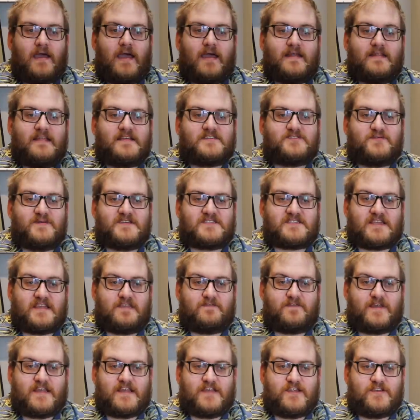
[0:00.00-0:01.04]
In this week's
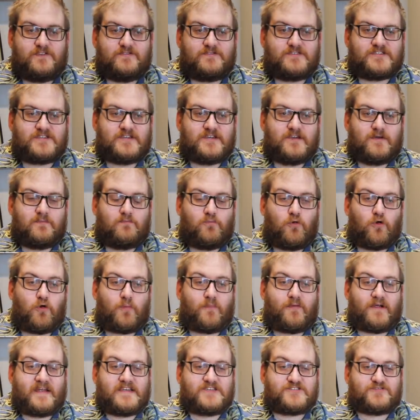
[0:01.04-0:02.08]
EV news, more
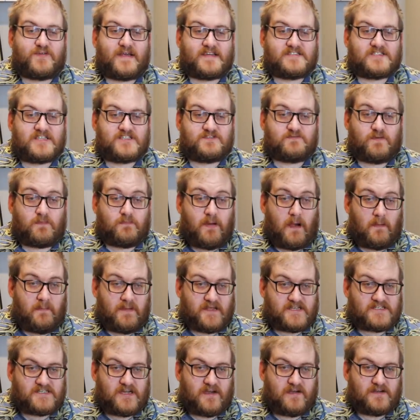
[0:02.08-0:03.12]
price rises for
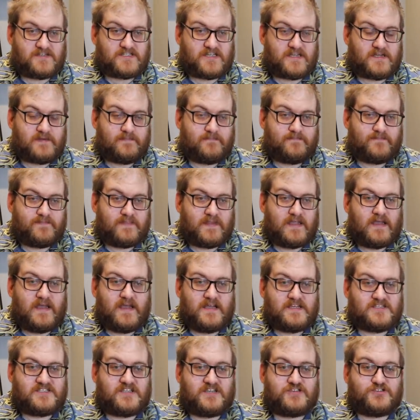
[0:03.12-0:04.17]
public charging,
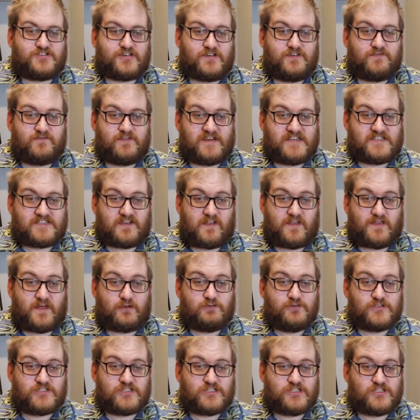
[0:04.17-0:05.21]
Citroen reach
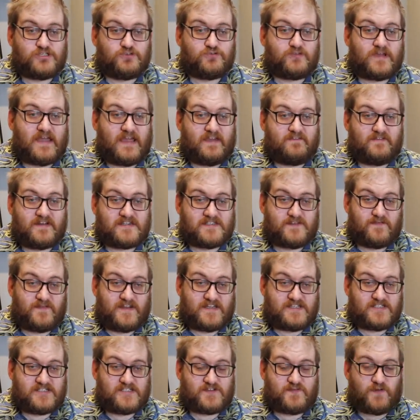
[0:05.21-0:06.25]
1,000 UK
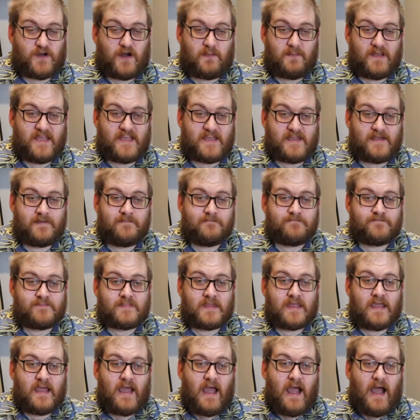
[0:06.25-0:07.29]
reservations for Ami,
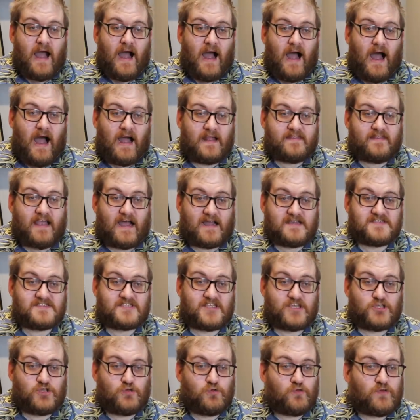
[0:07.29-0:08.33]
and has
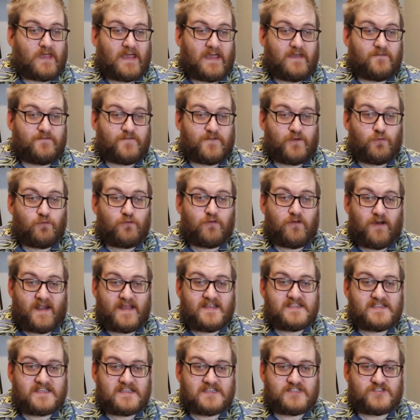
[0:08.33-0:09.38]
the UK fuel
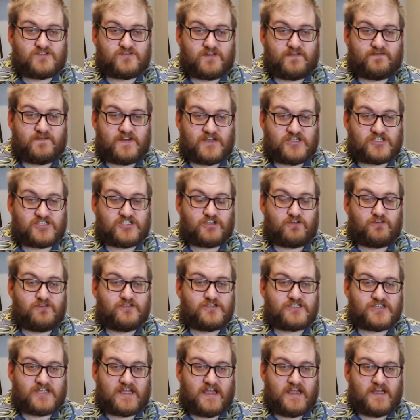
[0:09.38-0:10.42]
crisis driven a
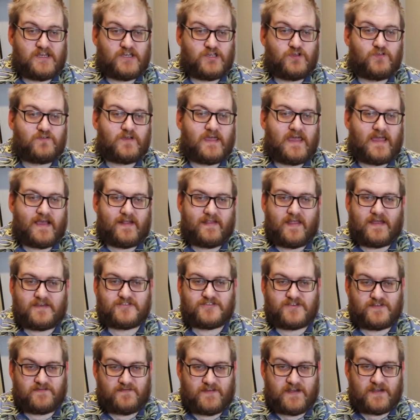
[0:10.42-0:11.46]
surge in UK
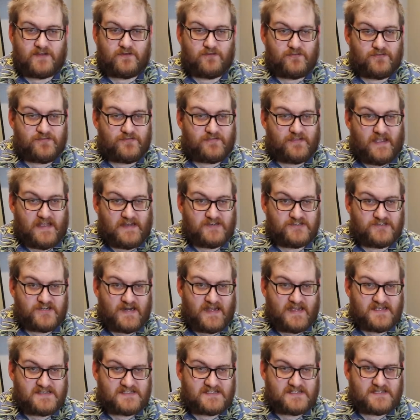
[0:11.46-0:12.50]
electric vehicle
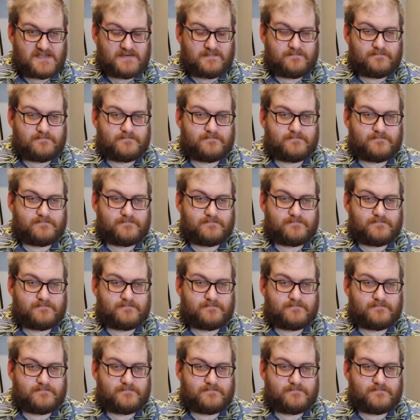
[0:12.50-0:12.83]
interest?